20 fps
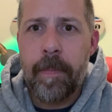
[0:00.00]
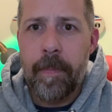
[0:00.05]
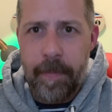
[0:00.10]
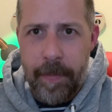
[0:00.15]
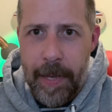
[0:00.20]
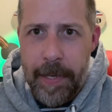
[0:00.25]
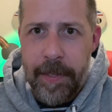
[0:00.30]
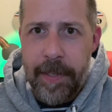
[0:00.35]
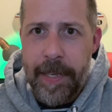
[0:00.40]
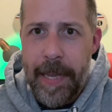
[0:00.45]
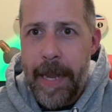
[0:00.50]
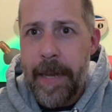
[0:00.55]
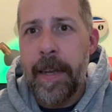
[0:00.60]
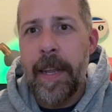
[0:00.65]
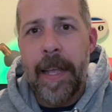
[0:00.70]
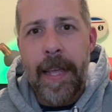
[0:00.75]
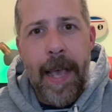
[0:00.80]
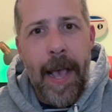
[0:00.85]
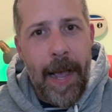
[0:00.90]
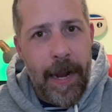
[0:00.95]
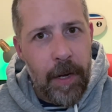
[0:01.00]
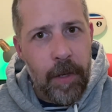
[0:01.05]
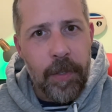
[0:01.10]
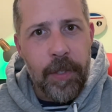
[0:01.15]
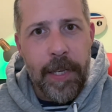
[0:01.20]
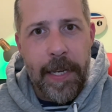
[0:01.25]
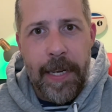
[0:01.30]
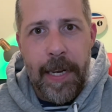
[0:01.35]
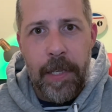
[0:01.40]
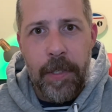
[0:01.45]
Thanks again, and I'll
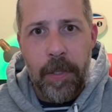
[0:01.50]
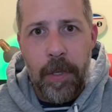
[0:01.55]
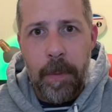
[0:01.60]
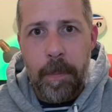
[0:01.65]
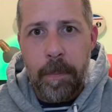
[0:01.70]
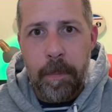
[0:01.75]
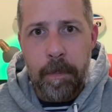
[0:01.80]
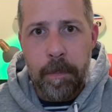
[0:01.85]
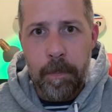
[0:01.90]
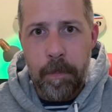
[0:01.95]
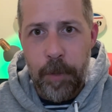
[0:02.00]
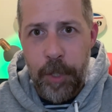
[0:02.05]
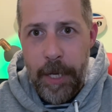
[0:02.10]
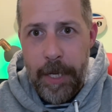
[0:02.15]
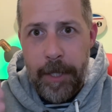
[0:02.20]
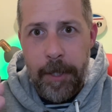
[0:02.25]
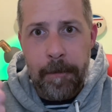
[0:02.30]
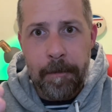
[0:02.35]
see you next time. Cheers.